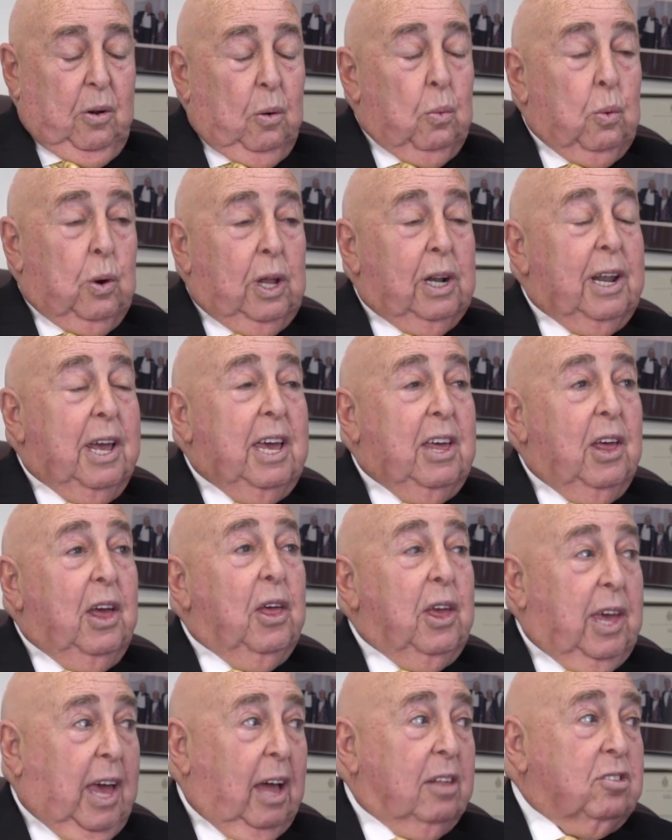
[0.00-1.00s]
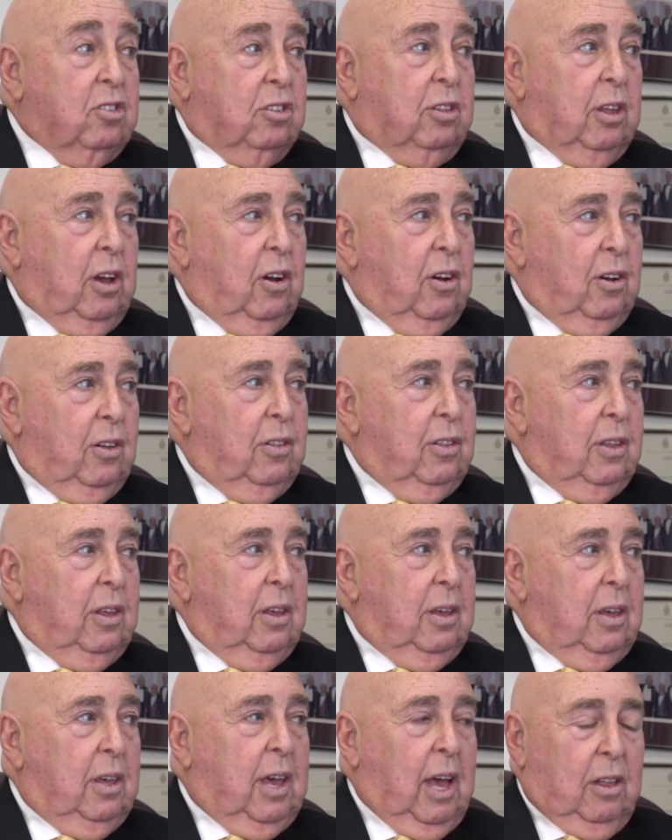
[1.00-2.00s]
really gets
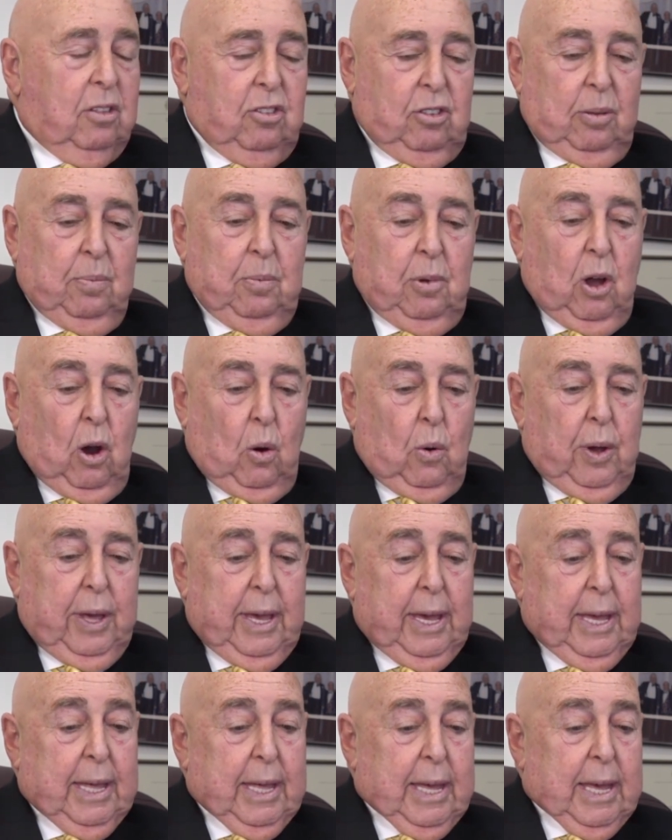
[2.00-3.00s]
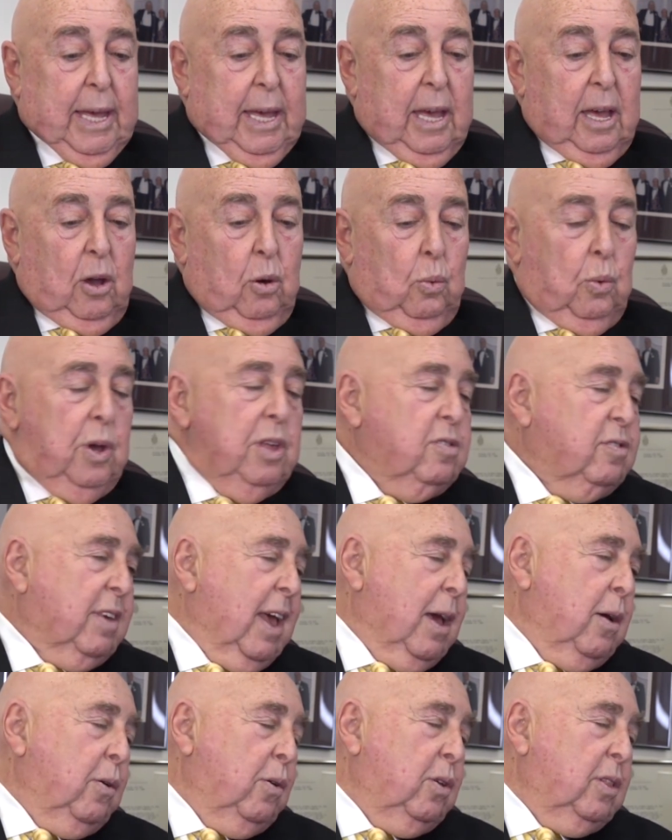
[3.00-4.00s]
them going. We
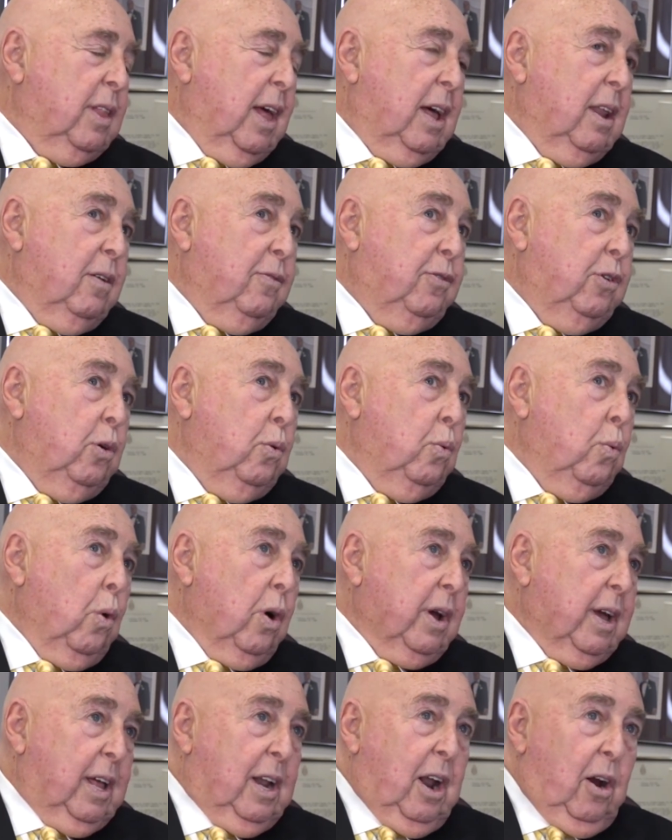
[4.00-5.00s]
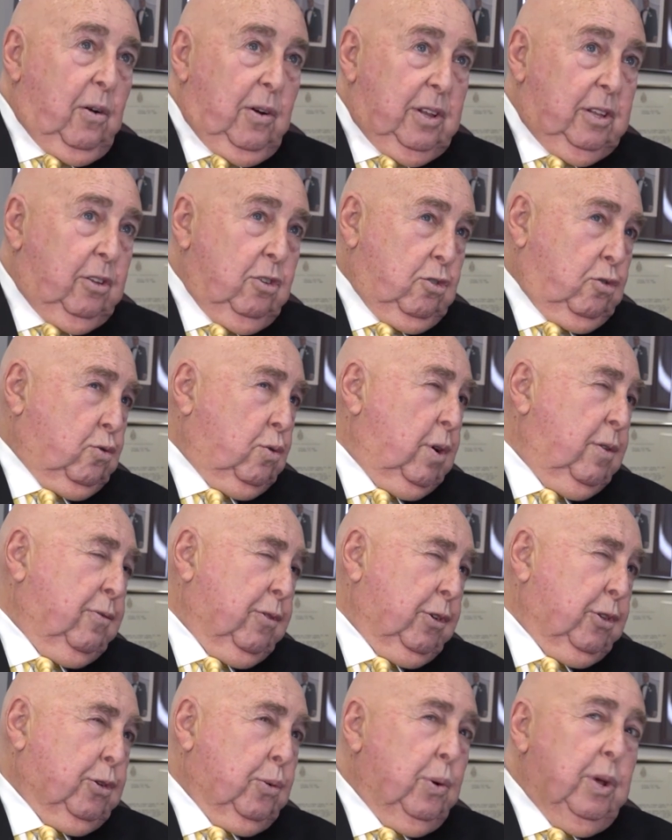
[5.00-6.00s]
say that if you work in our industry
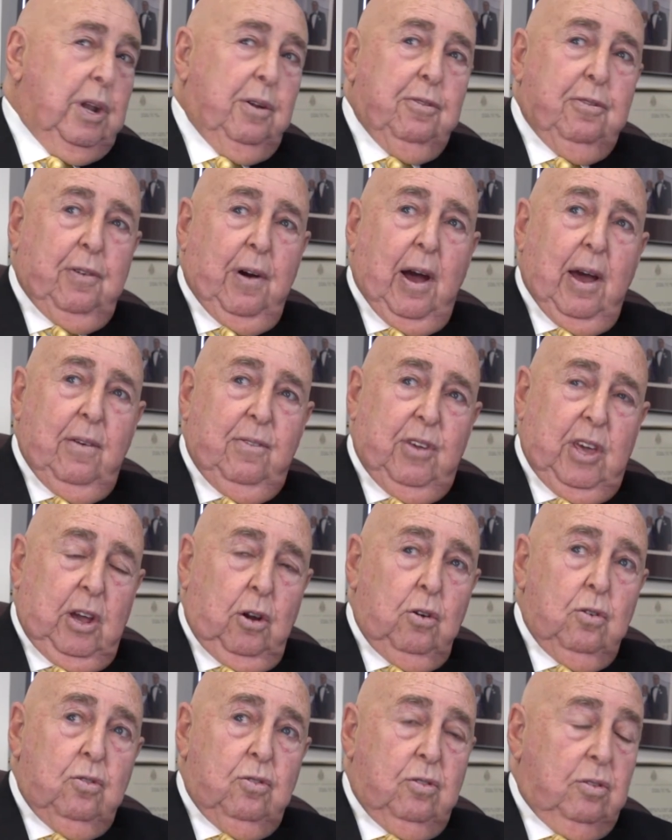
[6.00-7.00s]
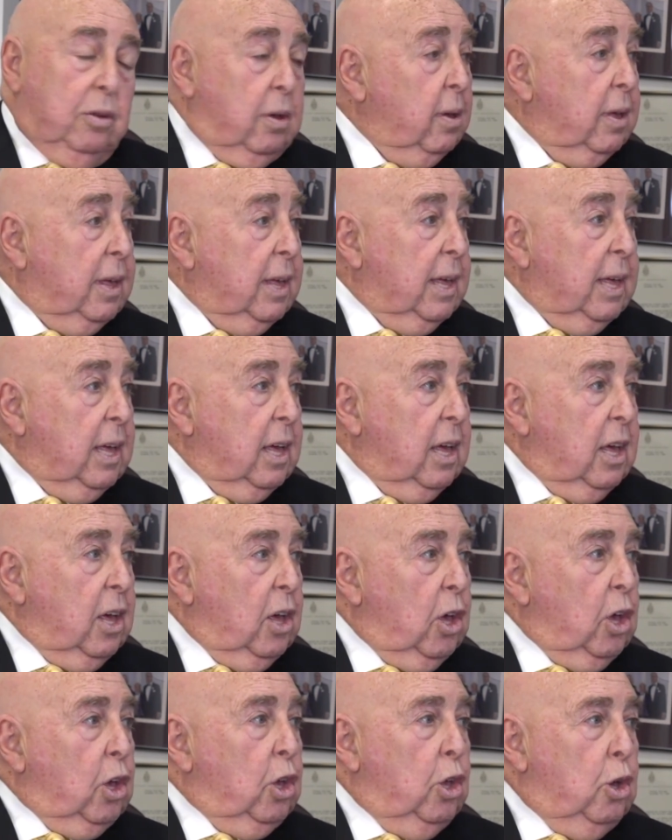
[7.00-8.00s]
for 3 to 5 years,
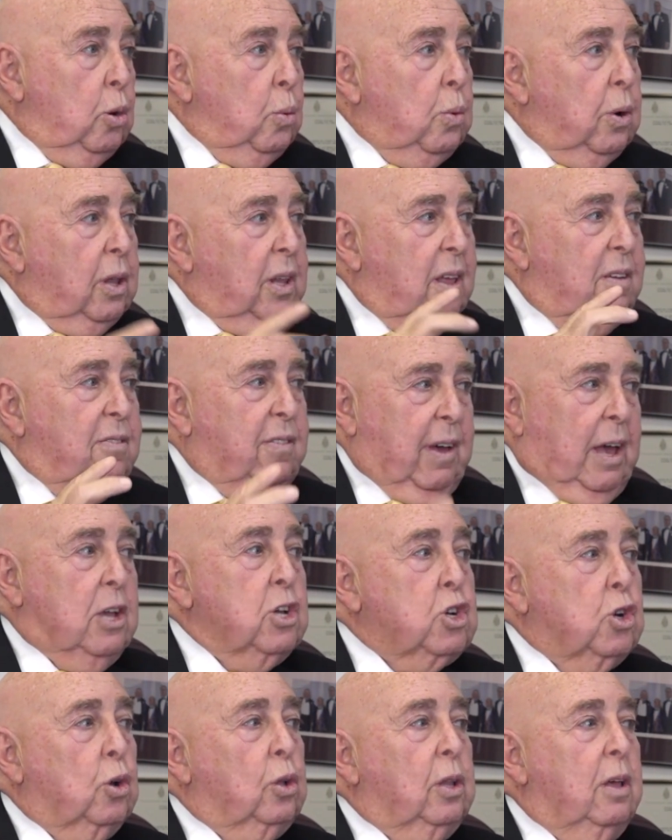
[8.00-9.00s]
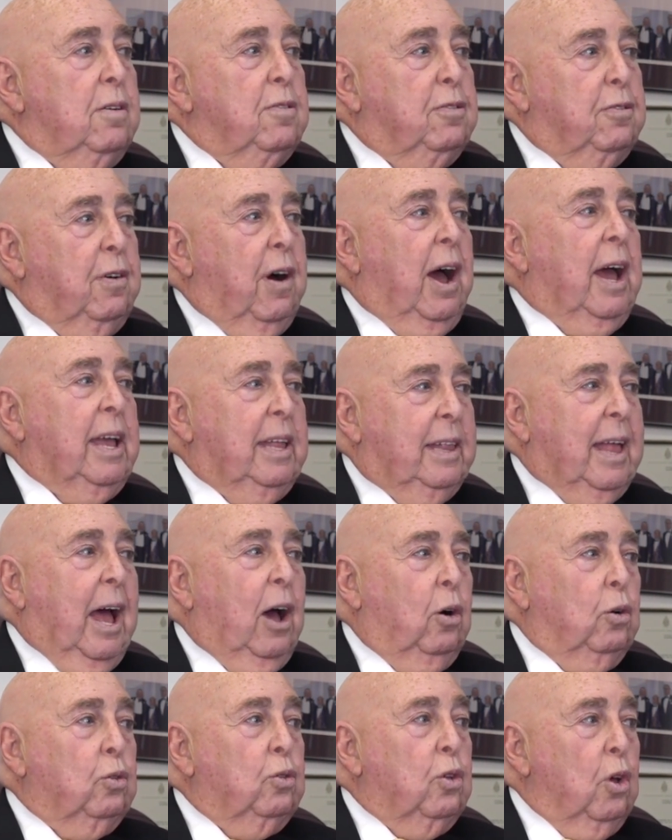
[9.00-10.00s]
you will eventually find
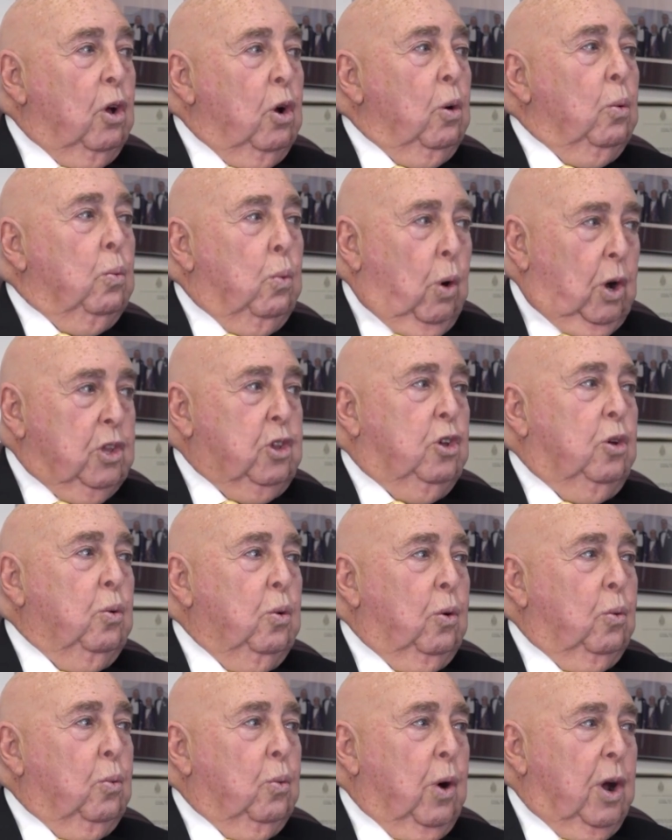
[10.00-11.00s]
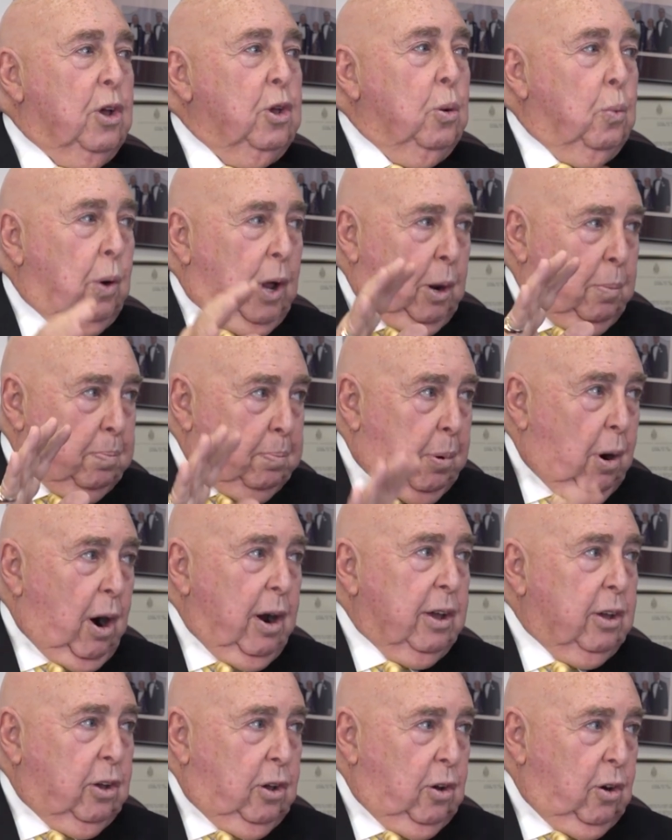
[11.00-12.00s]
out where you want to
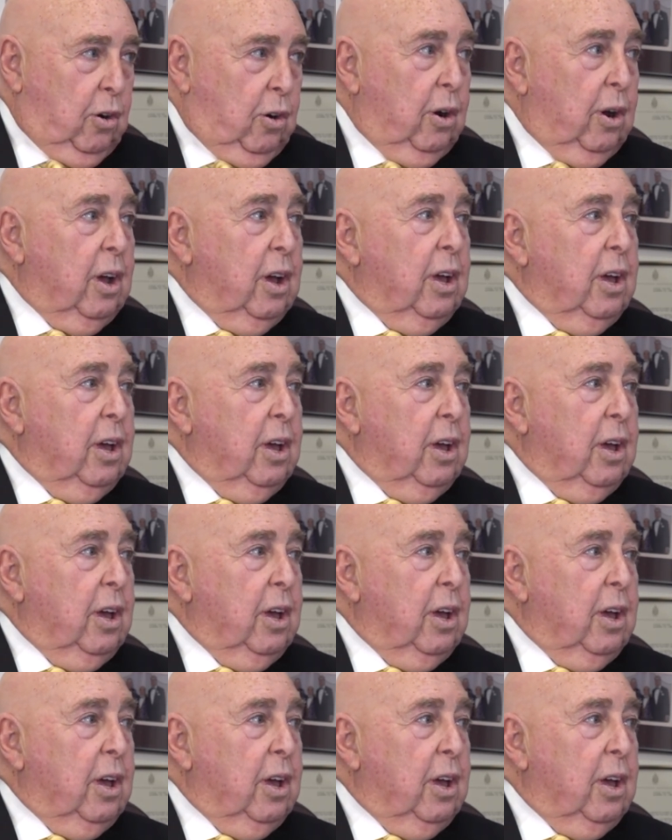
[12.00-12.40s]
park your